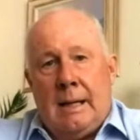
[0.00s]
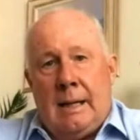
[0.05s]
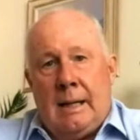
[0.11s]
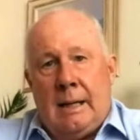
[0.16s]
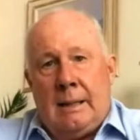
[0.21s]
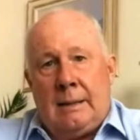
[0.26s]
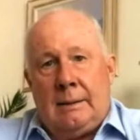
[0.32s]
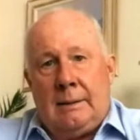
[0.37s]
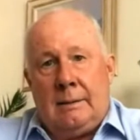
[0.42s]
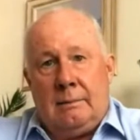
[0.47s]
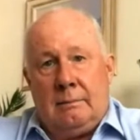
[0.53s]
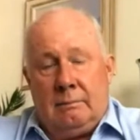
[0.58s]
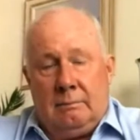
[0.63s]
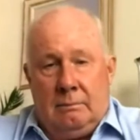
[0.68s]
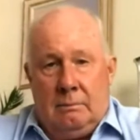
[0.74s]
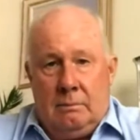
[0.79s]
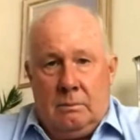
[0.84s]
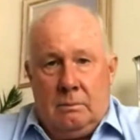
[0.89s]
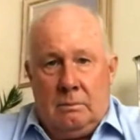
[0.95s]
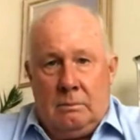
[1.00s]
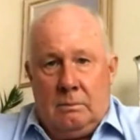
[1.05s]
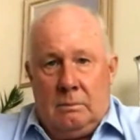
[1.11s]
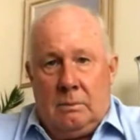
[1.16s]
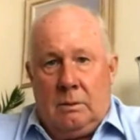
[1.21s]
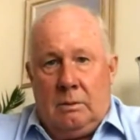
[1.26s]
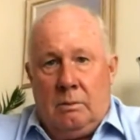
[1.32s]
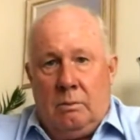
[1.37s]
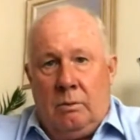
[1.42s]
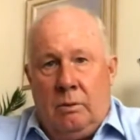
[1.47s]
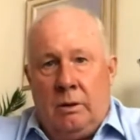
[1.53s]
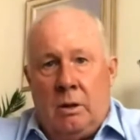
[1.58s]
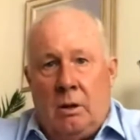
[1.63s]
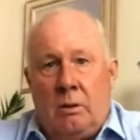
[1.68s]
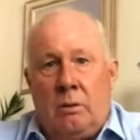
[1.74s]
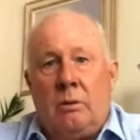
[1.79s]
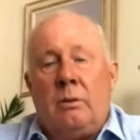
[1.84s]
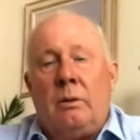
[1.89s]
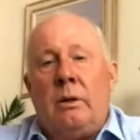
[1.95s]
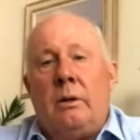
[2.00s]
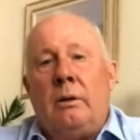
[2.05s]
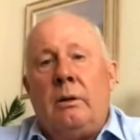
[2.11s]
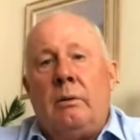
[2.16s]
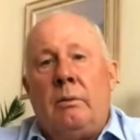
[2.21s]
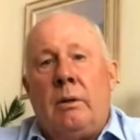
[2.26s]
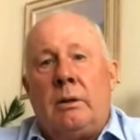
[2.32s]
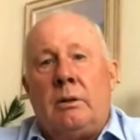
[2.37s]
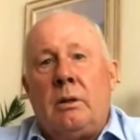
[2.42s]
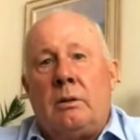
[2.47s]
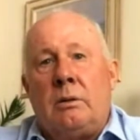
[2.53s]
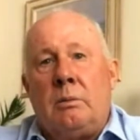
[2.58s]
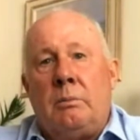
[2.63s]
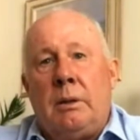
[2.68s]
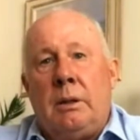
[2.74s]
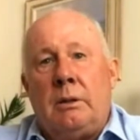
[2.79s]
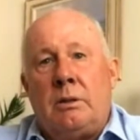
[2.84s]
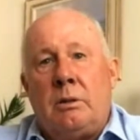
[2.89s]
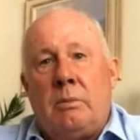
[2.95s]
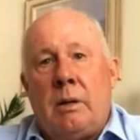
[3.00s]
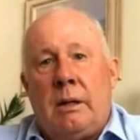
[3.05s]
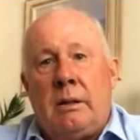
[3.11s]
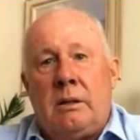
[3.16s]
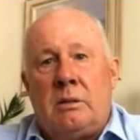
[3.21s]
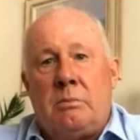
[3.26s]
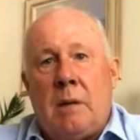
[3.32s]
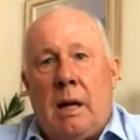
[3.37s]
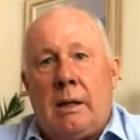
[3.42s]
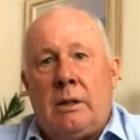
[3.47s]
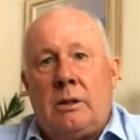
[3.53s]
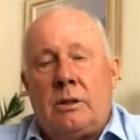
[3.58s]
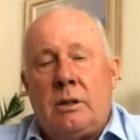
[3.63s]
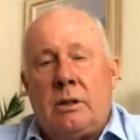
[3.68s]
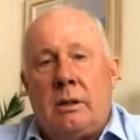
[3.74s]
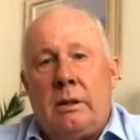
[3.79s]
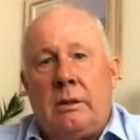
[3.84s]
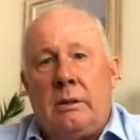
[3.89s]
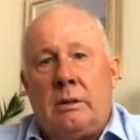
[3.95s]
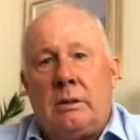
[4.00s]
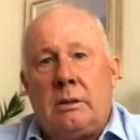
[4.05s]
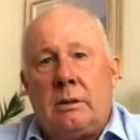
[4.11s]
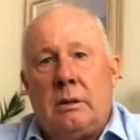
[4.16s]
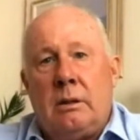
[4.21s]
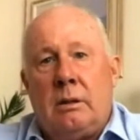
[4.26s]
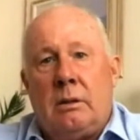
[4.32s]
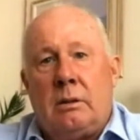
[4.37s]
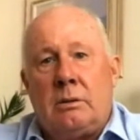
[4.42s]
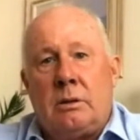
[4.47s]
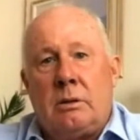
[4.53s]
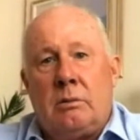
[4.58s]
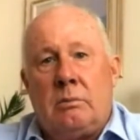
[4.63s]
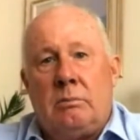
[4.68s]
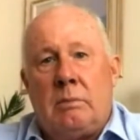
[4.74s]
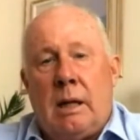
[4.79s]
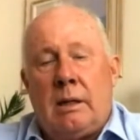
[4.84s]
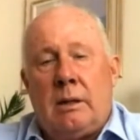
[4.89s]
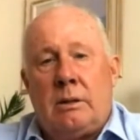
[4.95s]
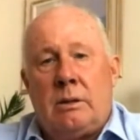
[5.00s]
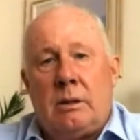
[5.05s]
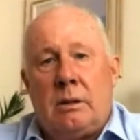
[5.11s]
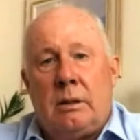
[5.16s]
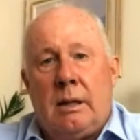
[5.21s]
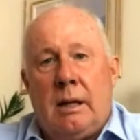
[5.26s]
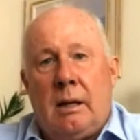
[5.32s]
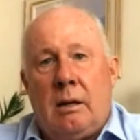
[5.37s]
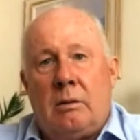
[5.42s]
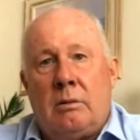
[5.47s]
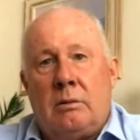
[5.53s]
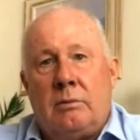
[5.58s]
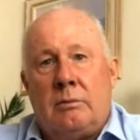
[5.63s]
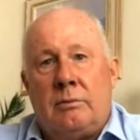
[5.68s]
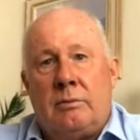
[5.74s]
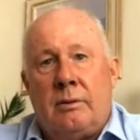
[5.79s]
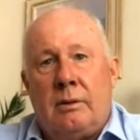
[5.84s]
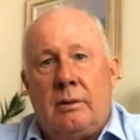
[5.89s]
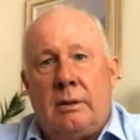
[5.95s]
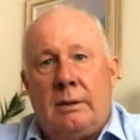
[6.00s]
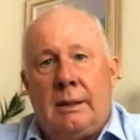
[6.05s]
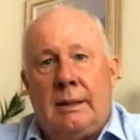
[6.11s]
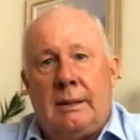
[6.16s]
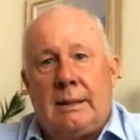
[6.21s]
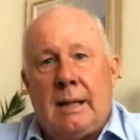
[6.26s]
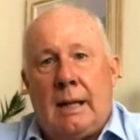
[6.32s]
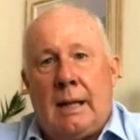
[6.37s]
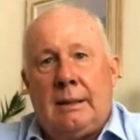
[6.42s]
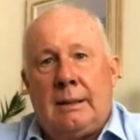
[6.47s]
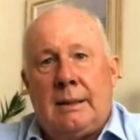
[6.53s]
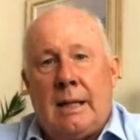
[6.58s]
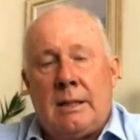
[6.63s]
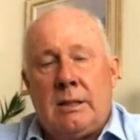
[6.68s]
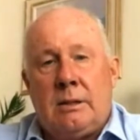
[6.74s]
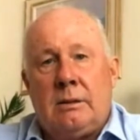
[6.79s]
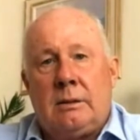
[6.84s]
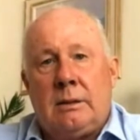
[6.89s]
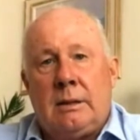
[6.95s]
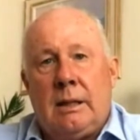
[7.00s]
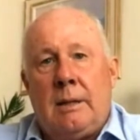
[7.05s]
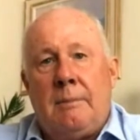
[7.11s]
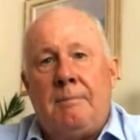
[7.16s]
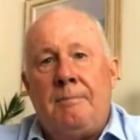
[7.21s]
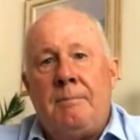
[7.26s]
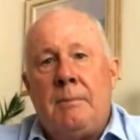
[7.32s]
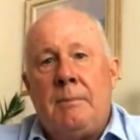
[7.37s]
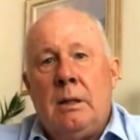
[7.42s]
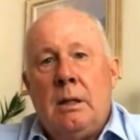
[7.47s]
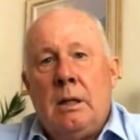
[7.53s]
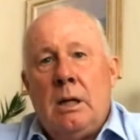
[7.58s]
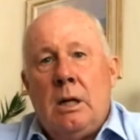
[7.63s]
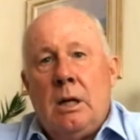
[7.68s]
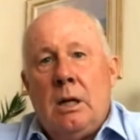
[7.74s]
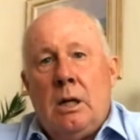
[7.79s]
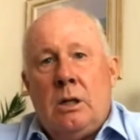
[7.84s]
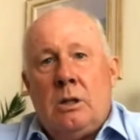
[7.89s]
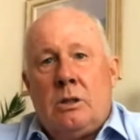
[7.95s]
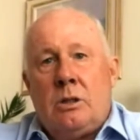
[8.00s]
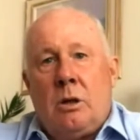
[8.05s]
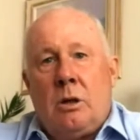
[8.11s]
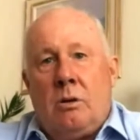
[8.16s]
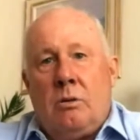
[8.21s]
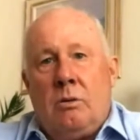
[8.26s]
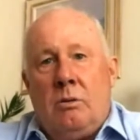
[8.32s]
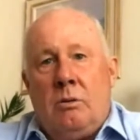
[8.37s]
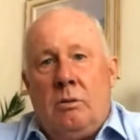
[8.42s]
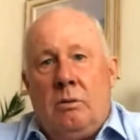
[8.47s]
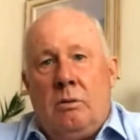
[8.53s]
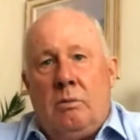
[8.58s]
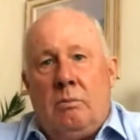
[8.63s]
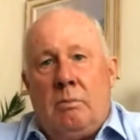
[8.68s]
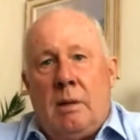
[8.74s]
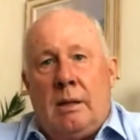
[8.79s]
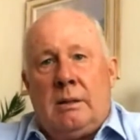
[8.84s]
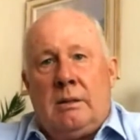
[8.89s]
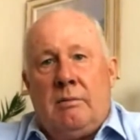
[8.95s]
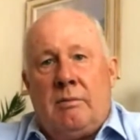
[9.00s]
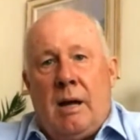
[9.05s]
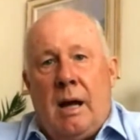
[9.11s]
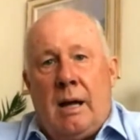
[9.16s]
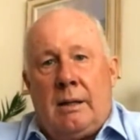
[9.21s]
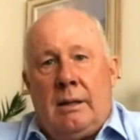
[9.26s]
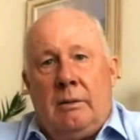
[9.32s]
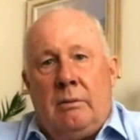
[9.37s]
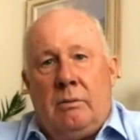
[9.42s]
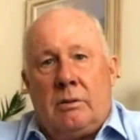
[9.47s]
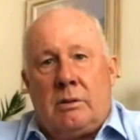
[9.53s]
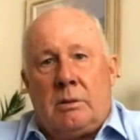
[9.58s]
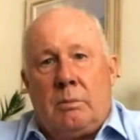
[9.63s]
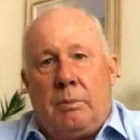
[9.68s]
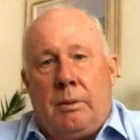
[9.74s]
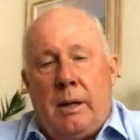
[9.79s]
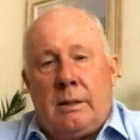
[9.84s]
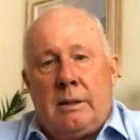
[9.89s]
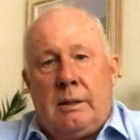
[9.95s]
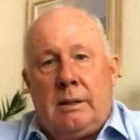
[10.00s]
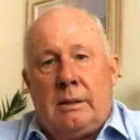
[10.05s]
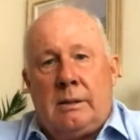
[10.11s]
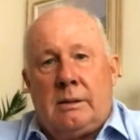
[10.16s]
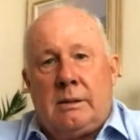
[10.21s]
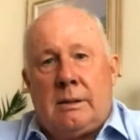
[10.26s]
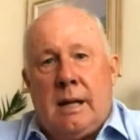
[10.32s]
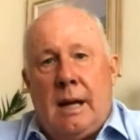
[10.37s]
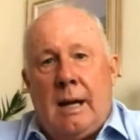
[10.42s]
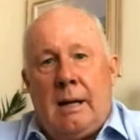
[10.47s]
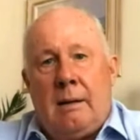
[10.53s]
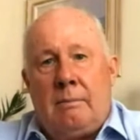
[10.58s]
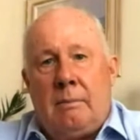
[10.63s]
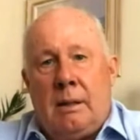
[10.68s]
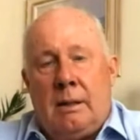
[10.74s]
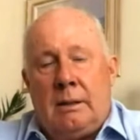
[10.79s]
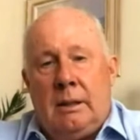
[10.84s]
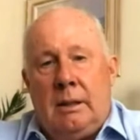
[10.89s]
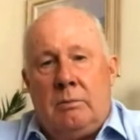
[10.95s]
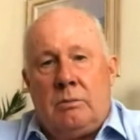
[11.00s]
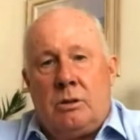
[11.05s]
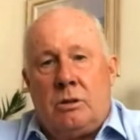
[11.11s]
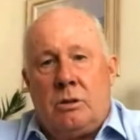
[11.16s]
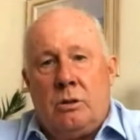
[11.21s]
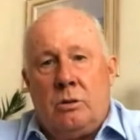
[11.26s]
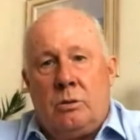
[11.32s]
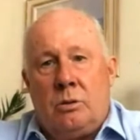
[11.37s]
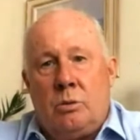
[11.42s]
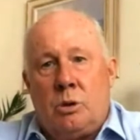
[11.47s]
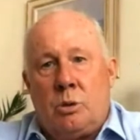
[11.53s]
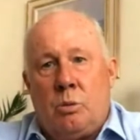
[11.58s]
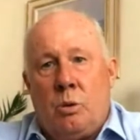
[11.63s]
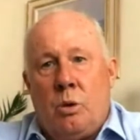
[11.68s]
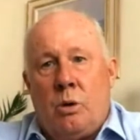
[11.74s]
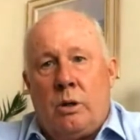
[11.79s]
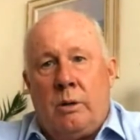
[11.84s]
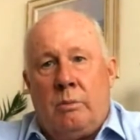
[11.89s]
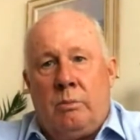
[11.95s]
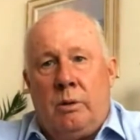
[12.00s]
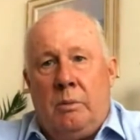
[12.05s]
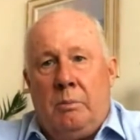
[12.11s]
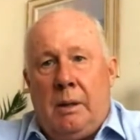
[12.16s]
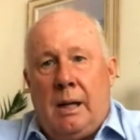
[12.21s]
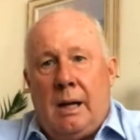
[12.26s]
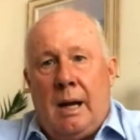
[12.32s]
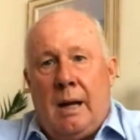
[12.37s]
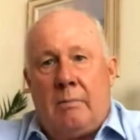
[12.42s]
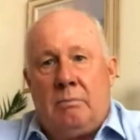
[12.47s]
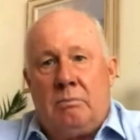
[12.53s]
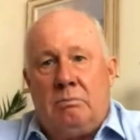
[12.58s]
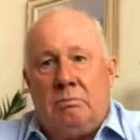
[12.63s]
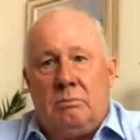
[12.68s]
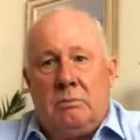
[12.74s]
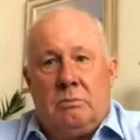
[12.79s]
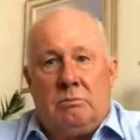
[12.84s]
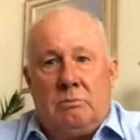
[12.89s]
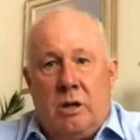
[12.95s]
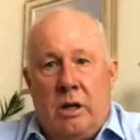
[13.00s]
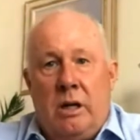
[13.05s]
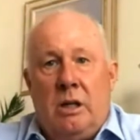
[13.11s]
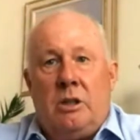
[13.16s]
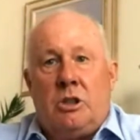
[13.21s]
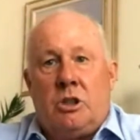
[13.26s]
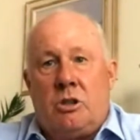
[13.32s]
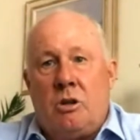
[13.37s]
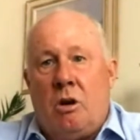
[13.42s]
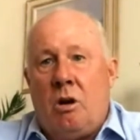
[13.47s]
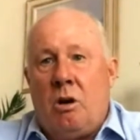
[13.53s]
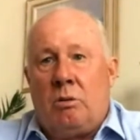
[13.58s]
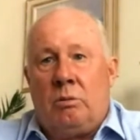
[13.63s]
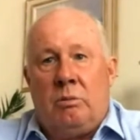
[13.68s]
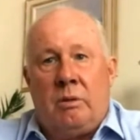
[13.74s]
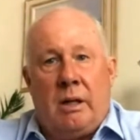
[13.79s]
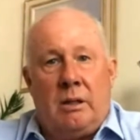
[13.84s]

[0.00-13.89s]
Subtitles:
And we know he went on to be a tremendous manager. He's also a manager now of the Italian national team. So Mantovani was the president's name, and he was true to his word, and we became really strong.